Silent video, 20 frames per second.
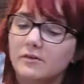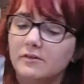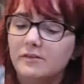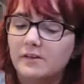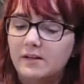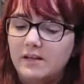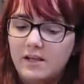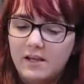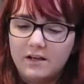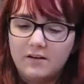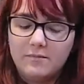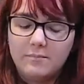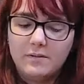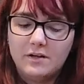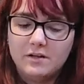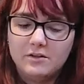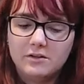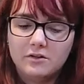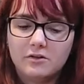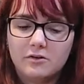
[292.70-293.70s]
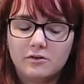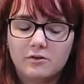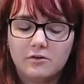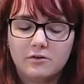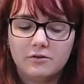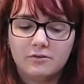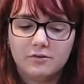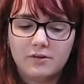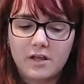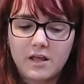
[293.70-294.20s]
the King of
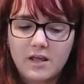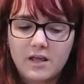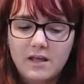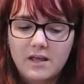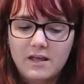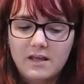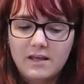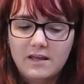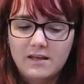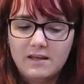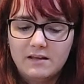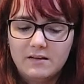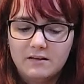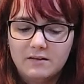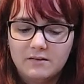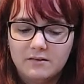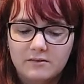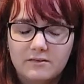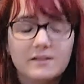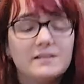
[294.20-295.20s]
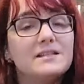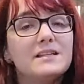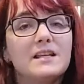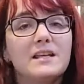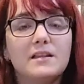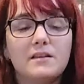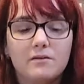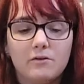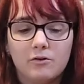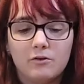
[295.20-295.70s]
Pentacles is
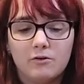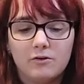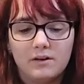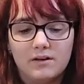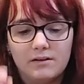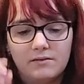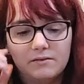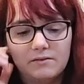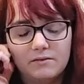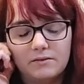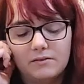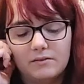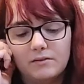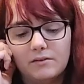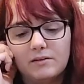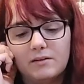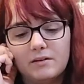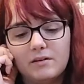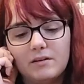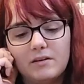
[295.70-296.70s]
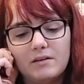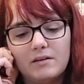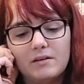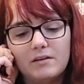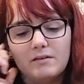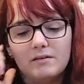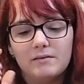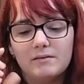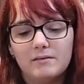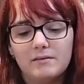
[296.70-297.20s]
is
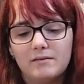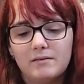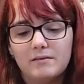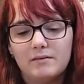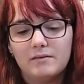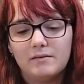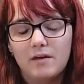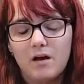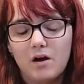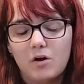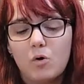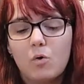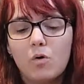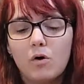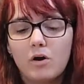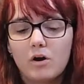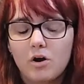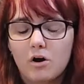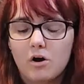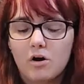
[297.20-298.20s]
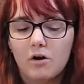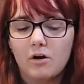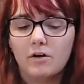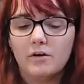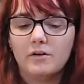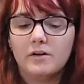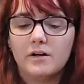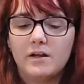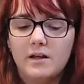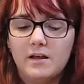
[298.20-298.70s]
a court
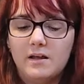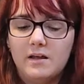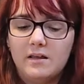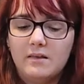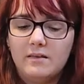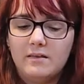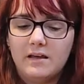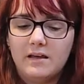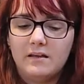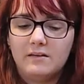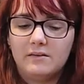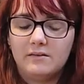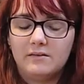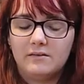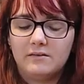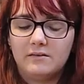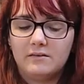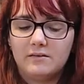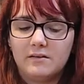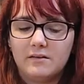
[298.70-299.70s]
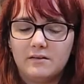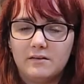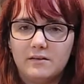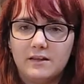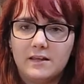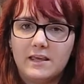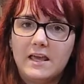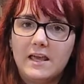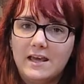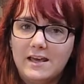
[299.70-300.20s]
card that's the
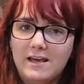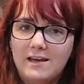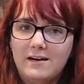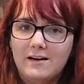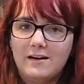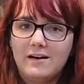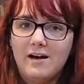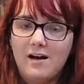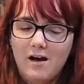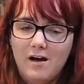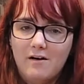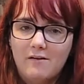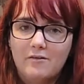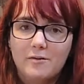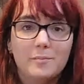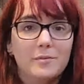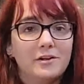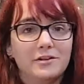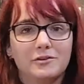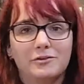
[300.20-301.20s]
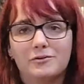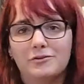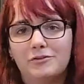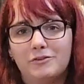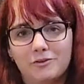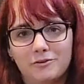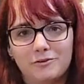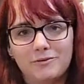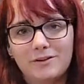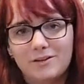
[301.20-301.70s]
king of the Pentacle
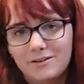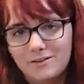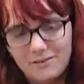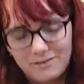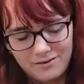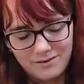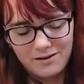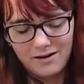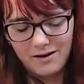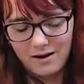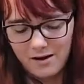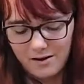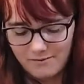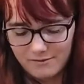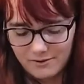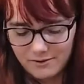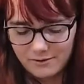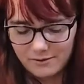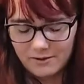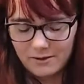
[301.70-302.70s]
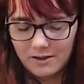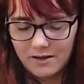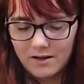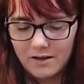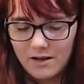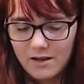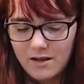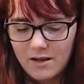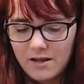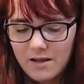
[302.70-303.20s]
suit, obviously.
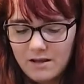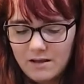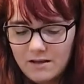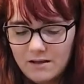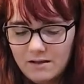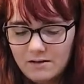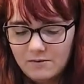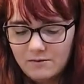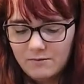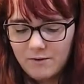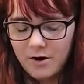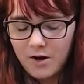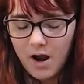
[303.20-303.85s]
He's very